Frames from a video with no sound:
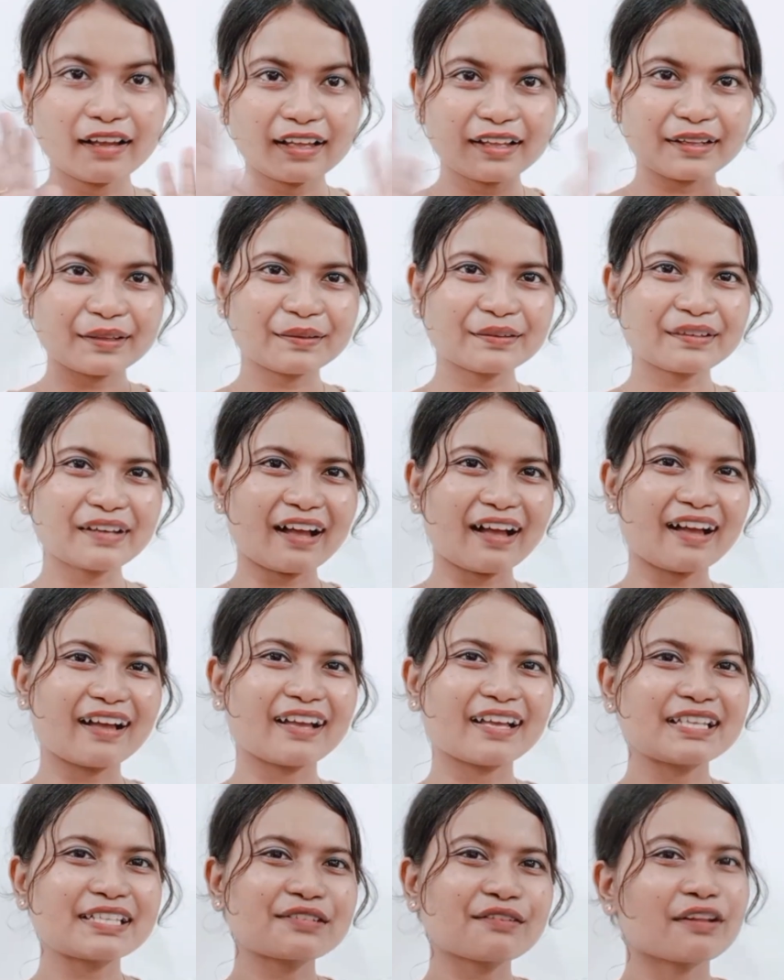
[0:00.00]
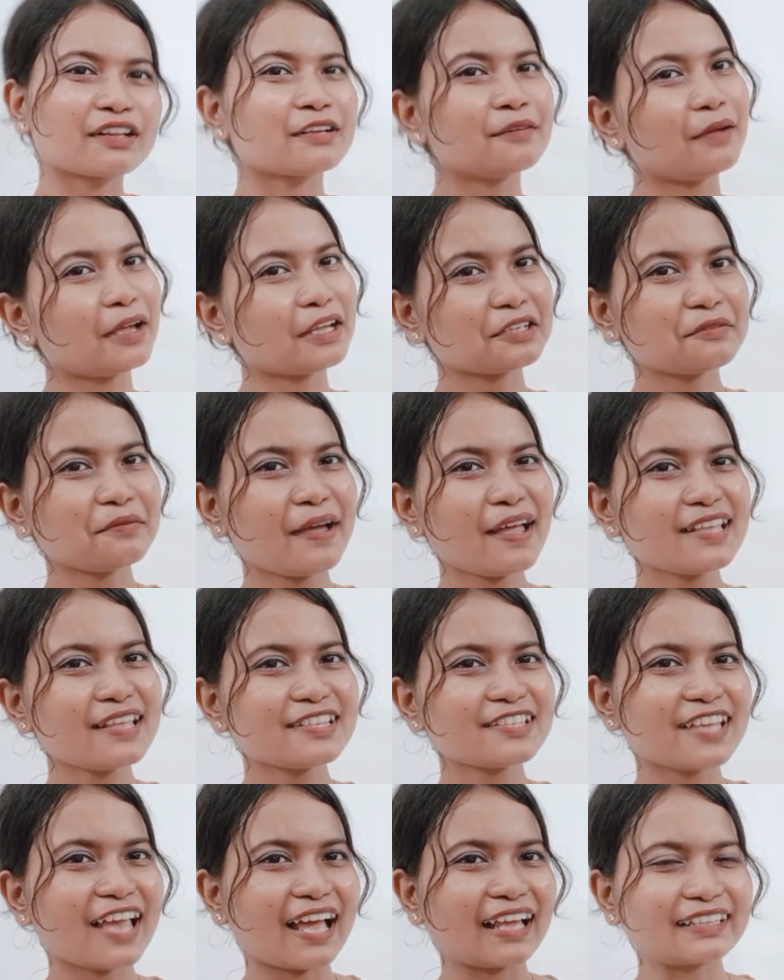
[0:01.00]
Hello guys, welcome back to my
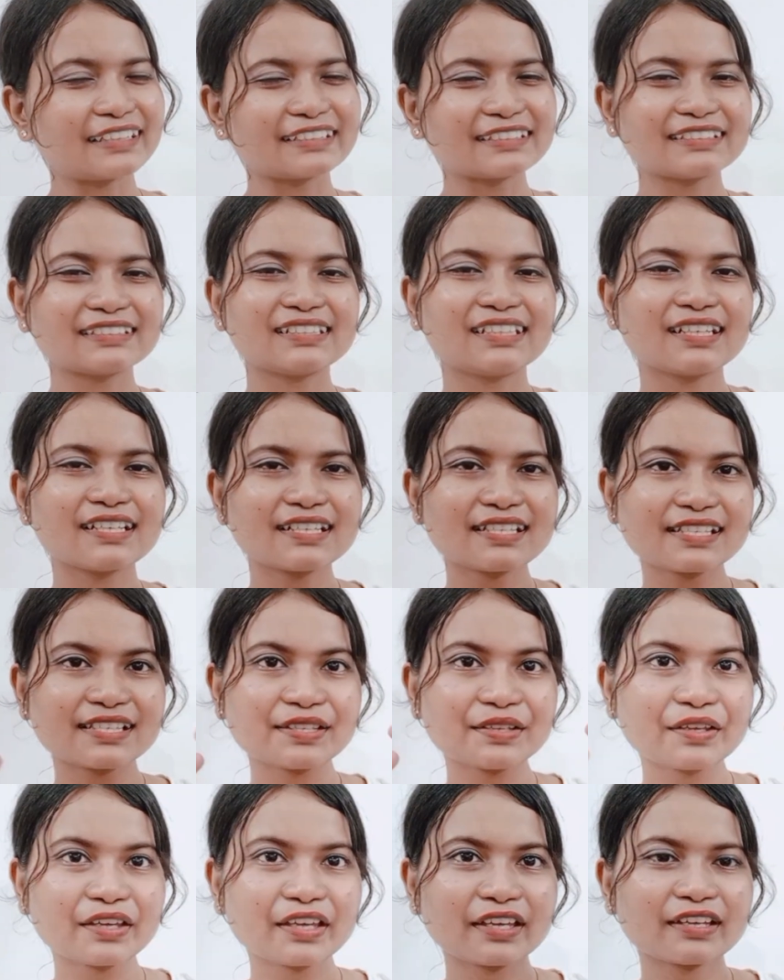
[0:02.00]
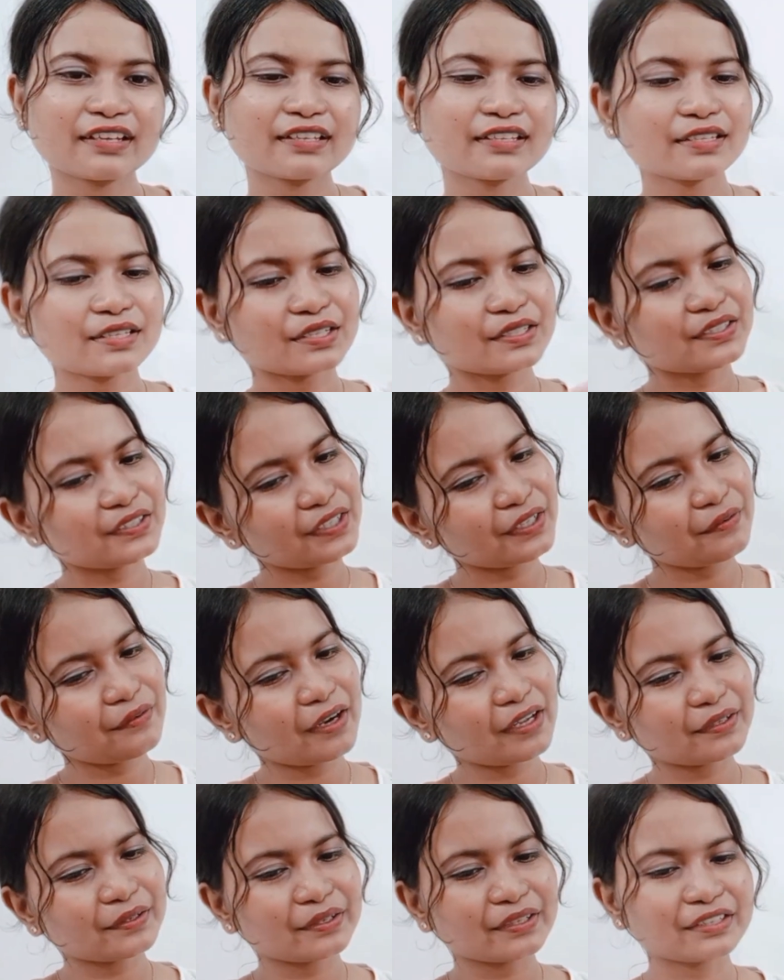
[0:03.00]
channel. See here, so today we
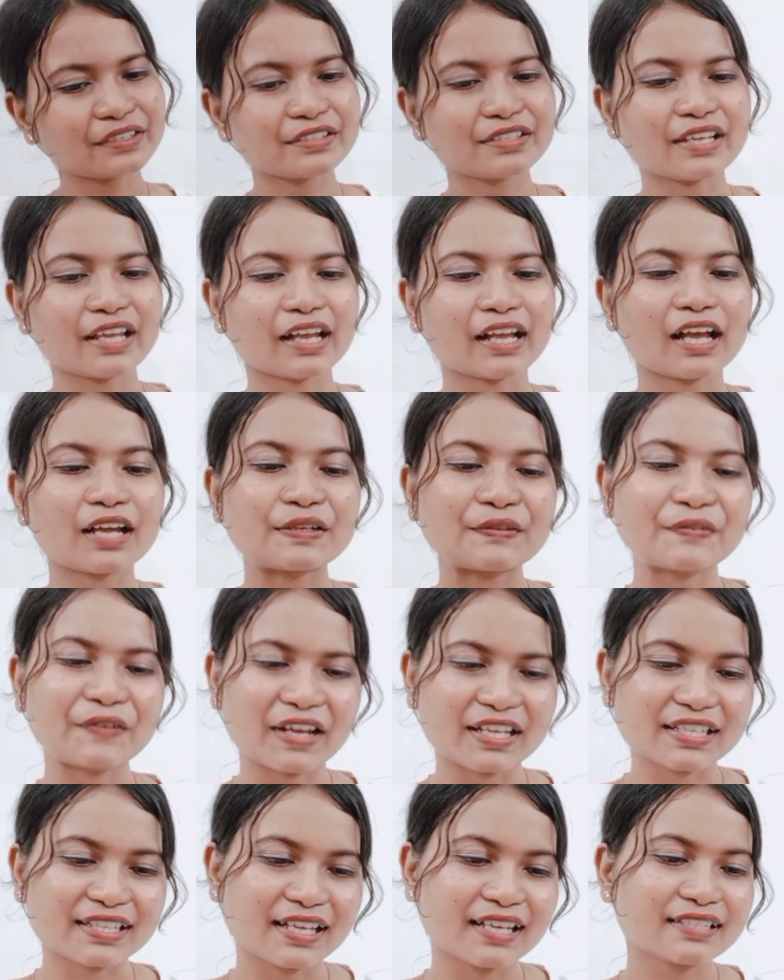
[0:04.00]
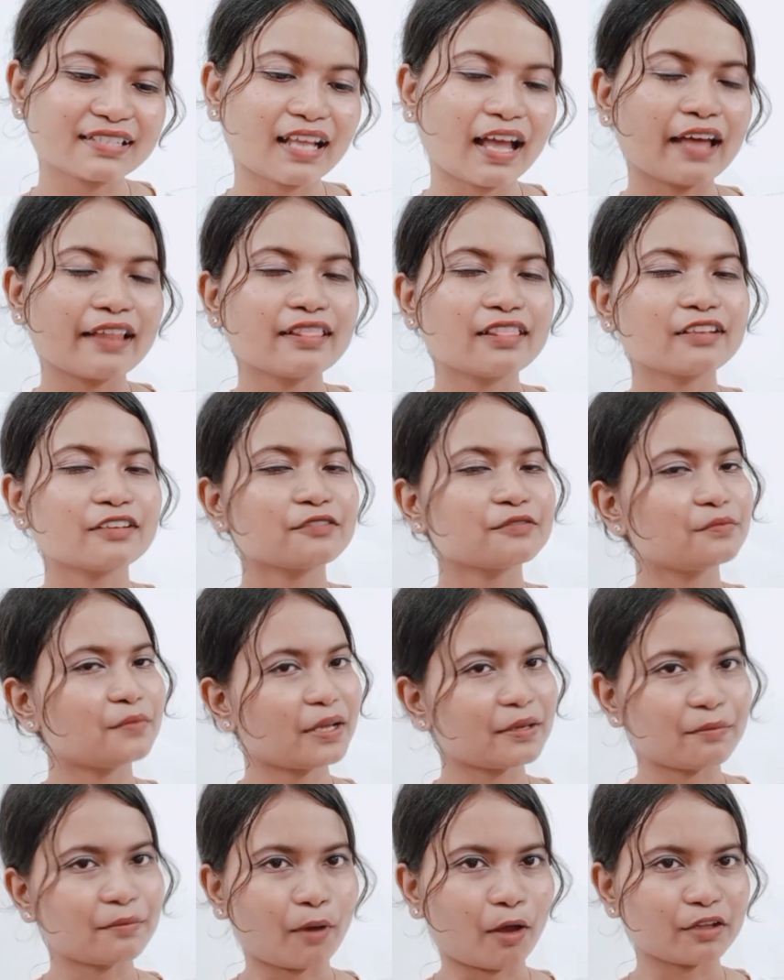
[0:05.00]
are going to check out Hwasa's I Love
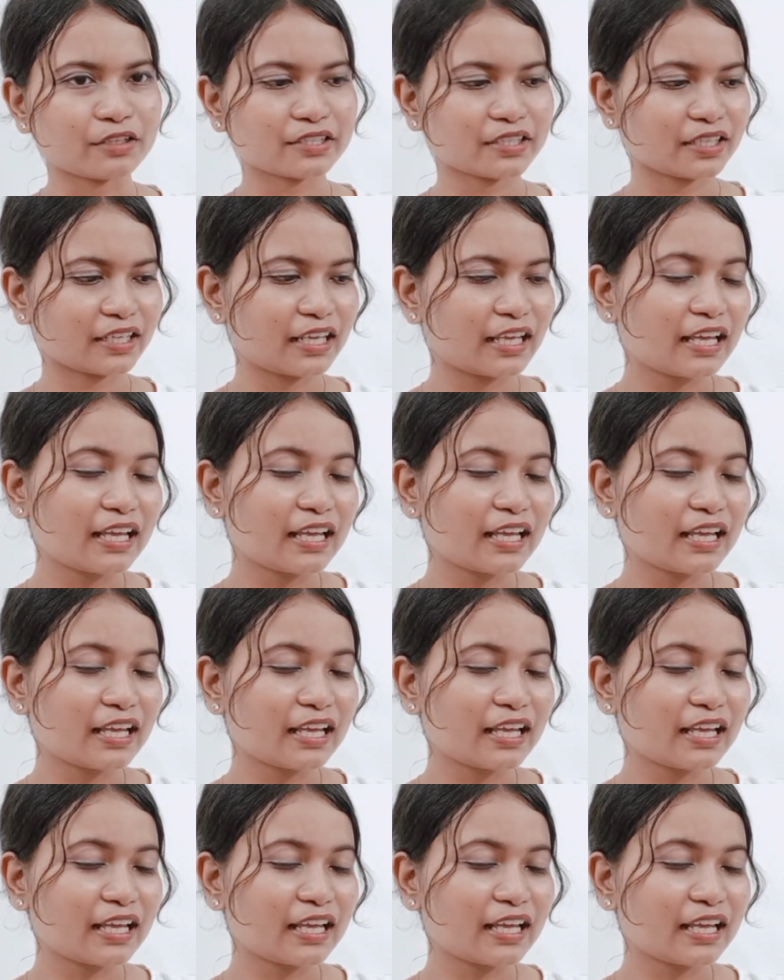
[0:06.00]
My Body.